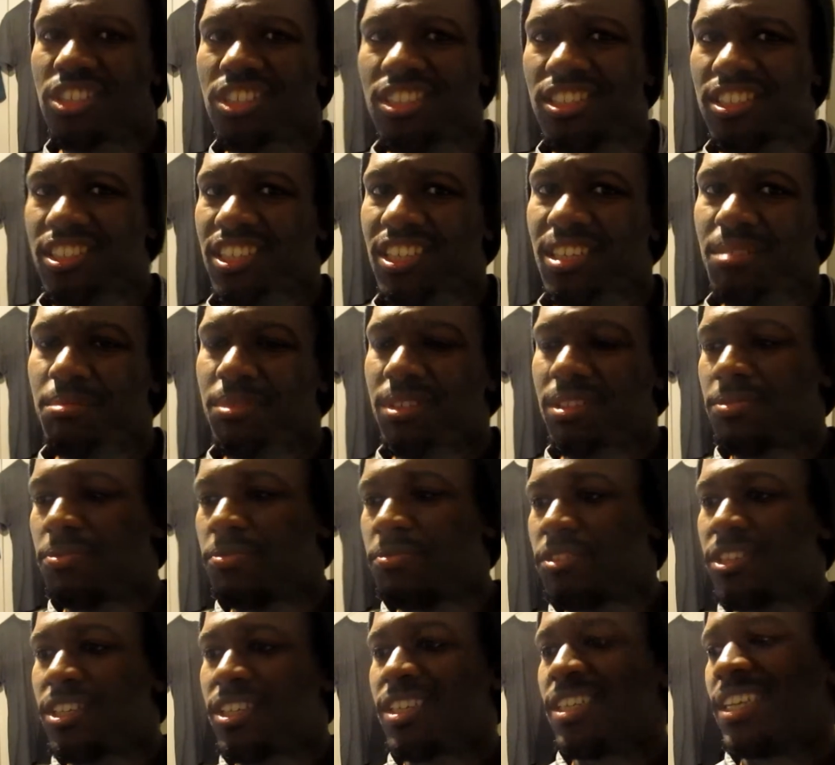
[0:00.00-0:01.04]
slim and
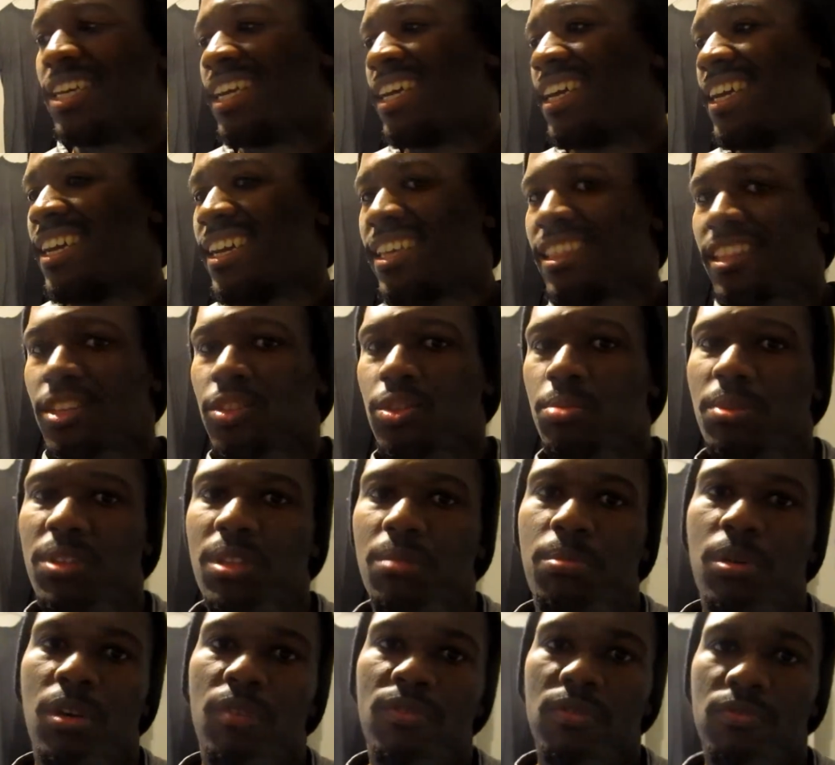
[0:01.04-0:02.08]
fit, this will be
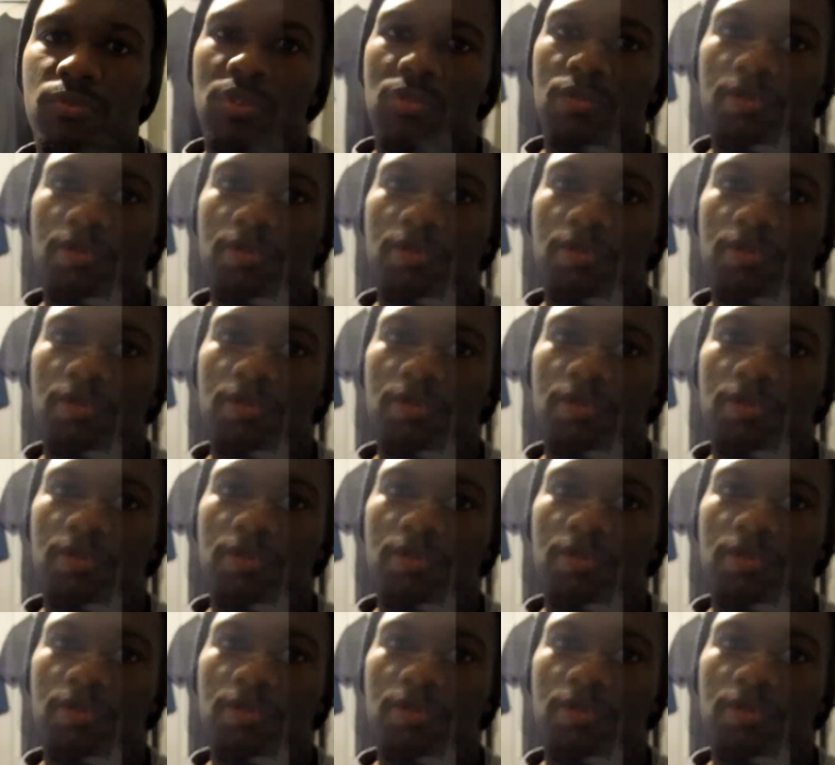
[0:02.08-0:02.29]
the perfect